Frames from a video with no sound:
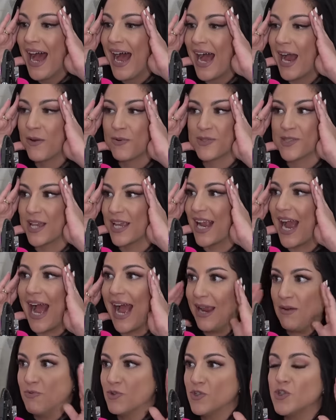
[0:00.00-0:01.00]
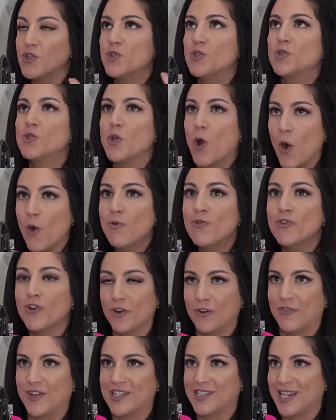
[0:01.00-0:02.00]
I was so
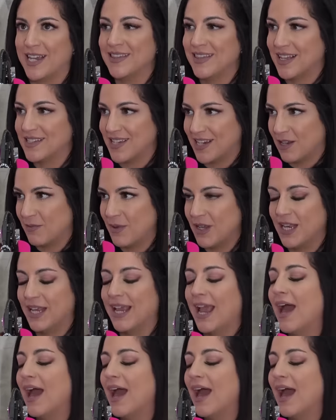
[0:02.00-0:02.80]
nervous in that second meeting.